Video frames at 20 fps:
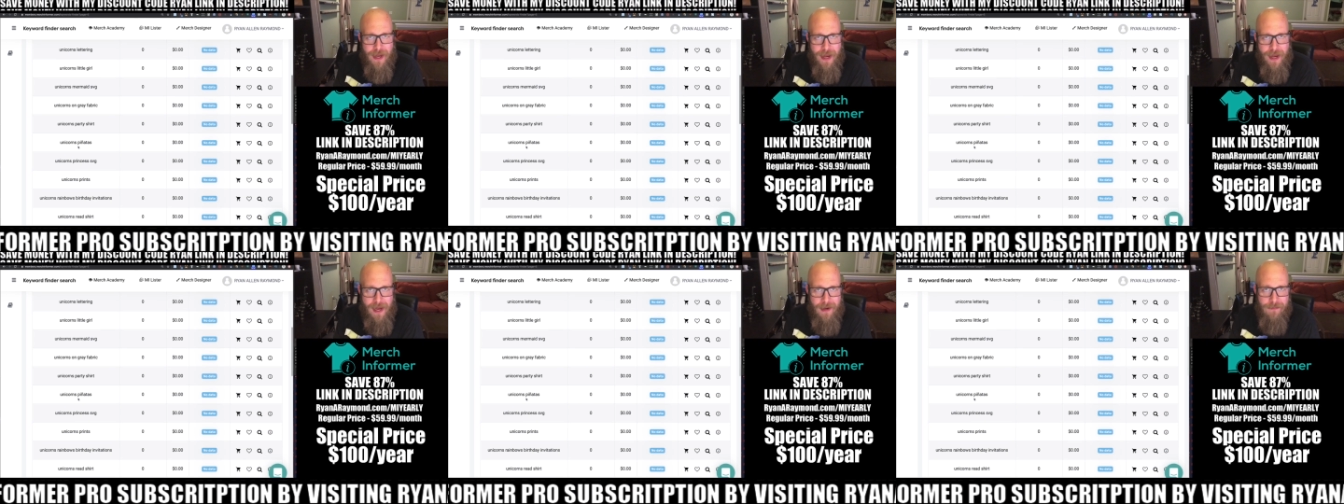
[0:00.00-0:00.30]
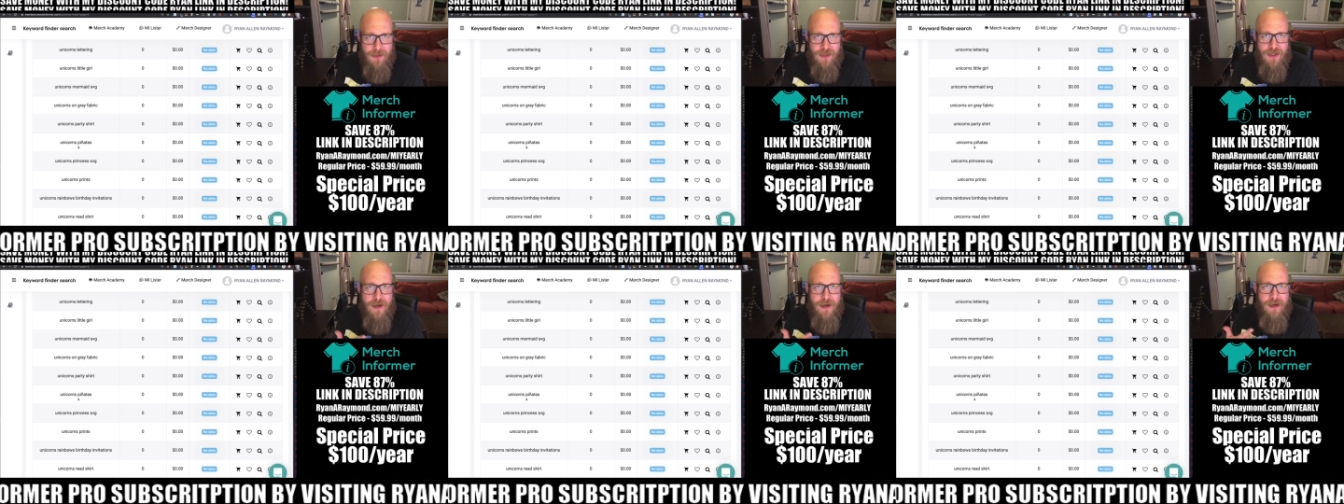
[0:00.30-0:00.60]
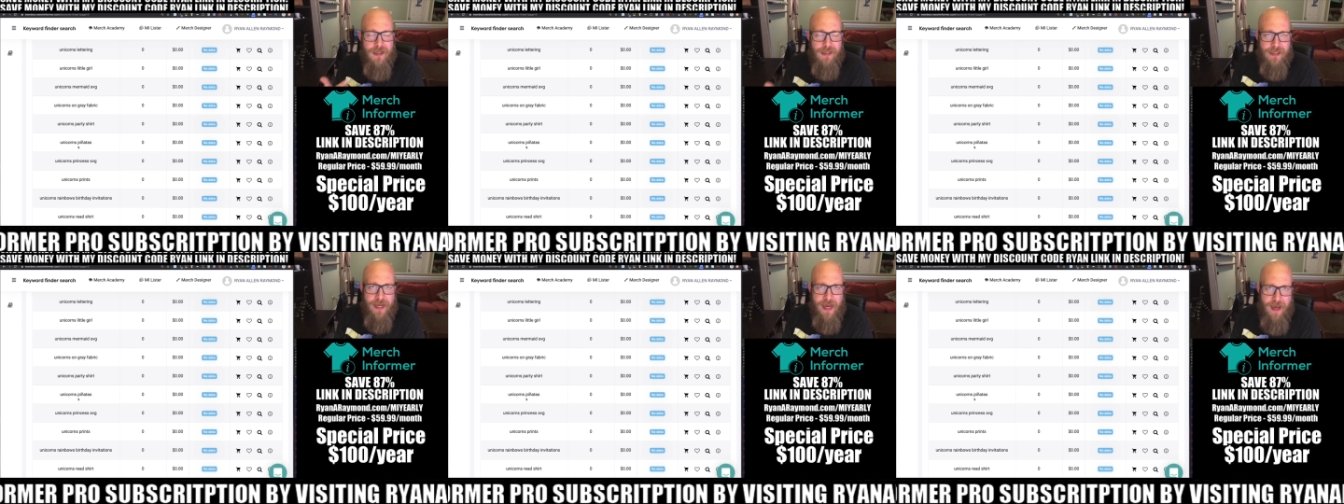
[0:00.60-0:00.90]

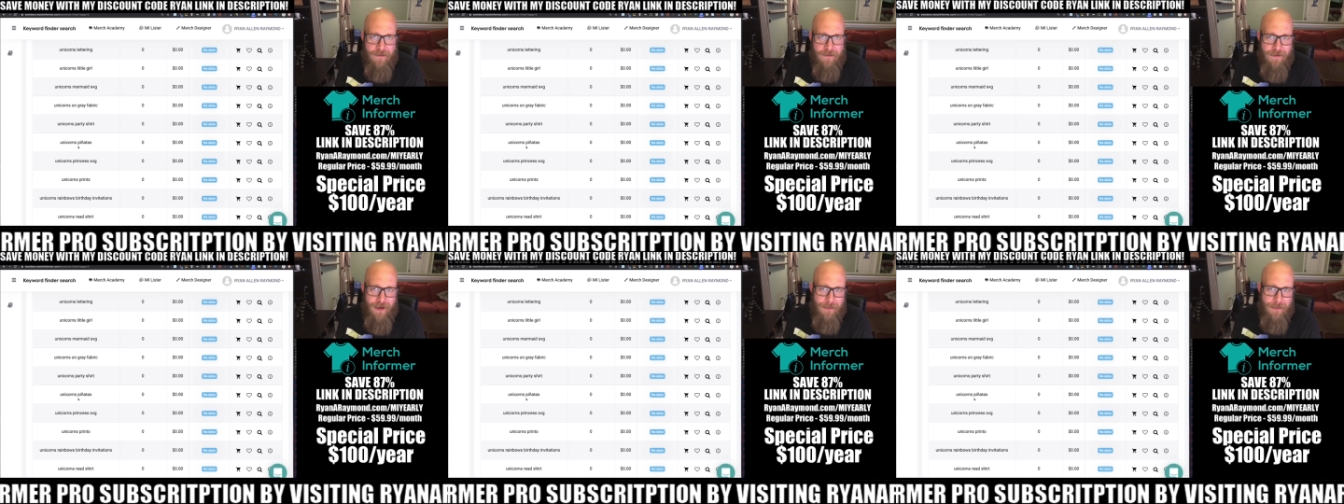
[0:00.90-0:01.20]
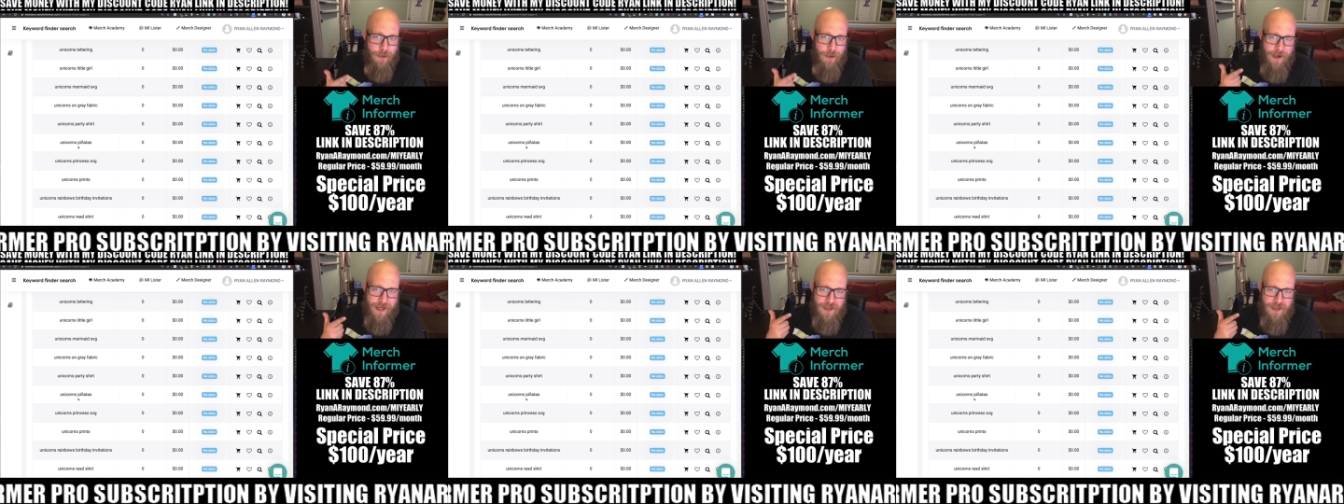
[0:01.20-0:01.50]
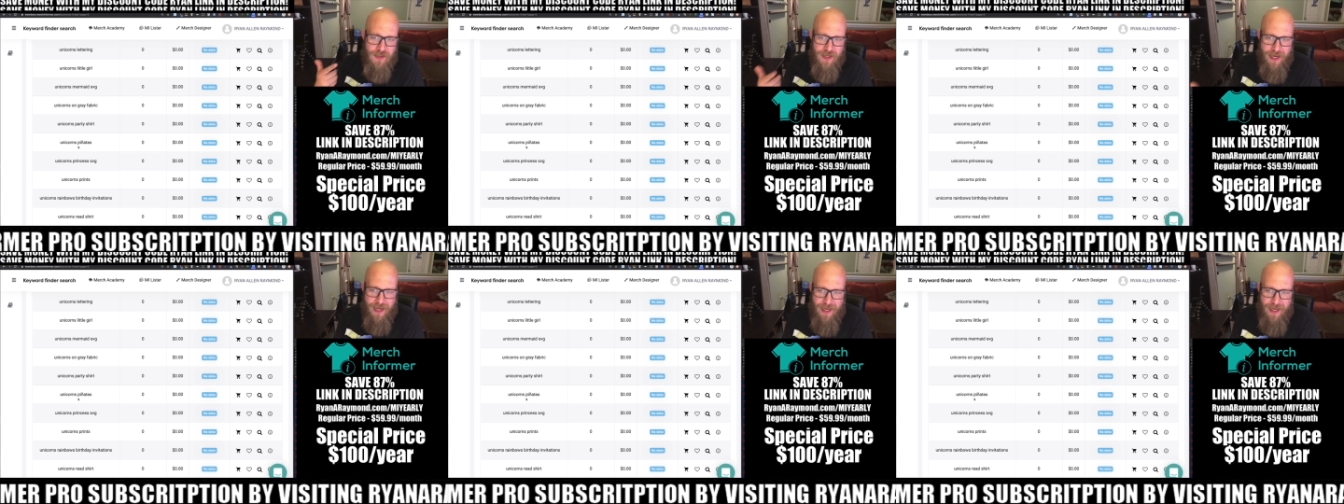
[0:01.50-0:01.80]
Amazon, Cafe
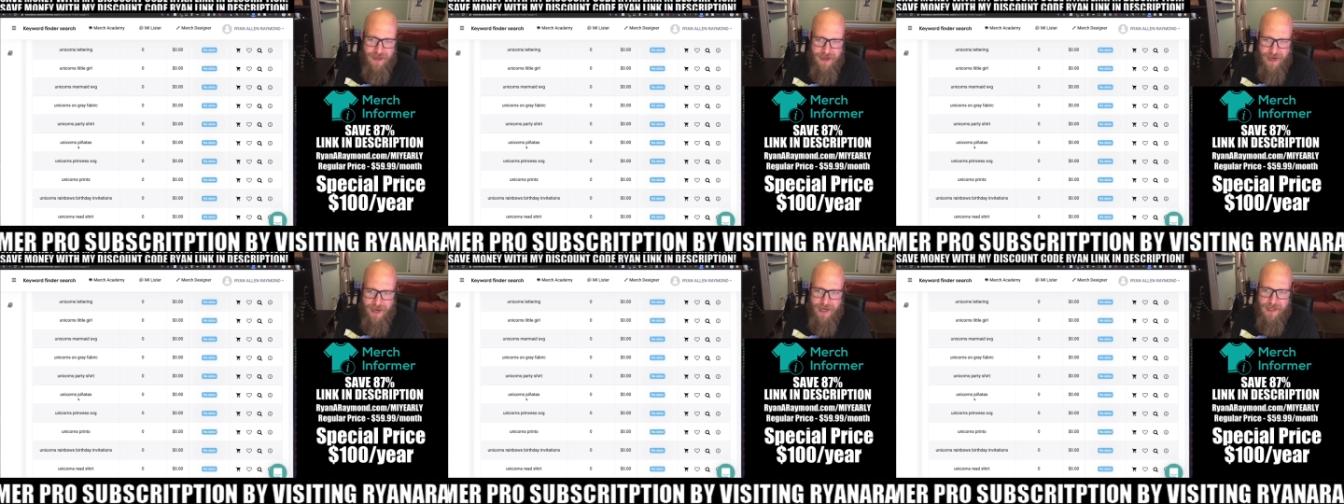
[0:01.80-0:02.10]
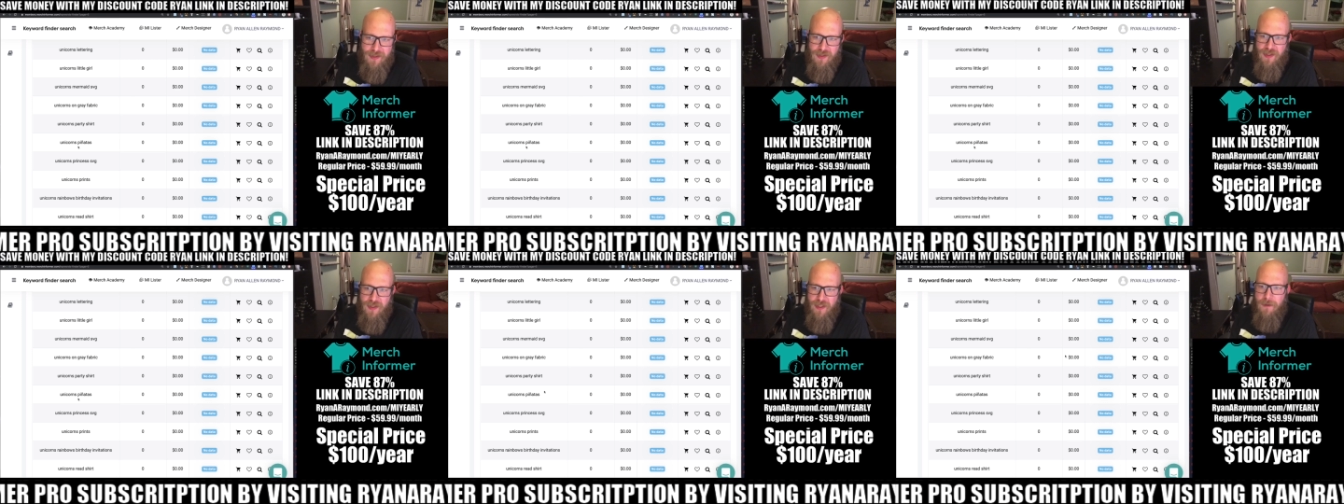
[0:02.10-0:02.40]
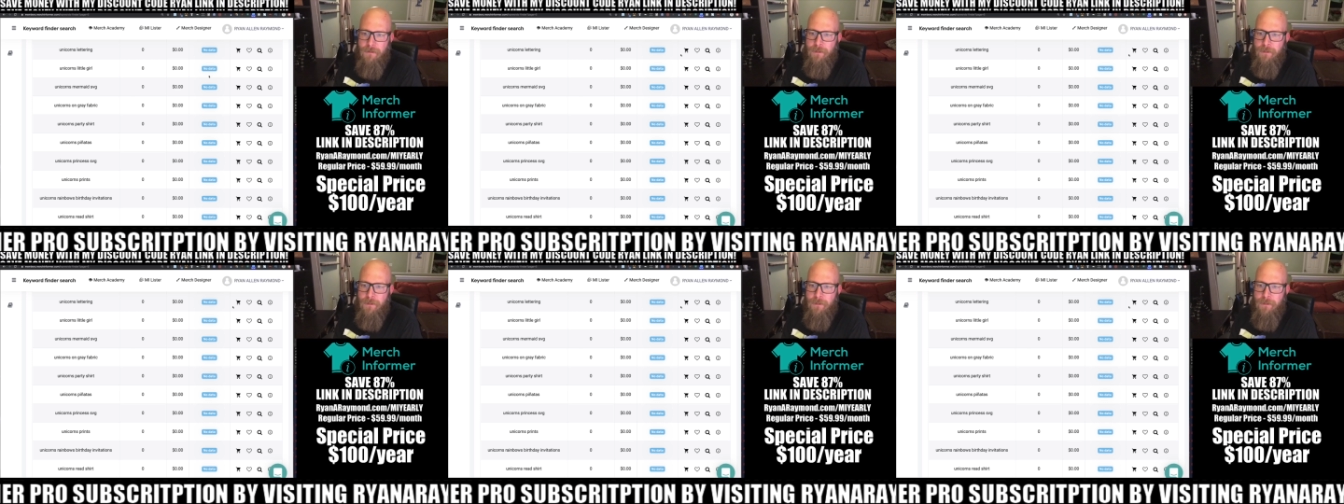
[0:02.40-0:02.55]
Press, and Etsy.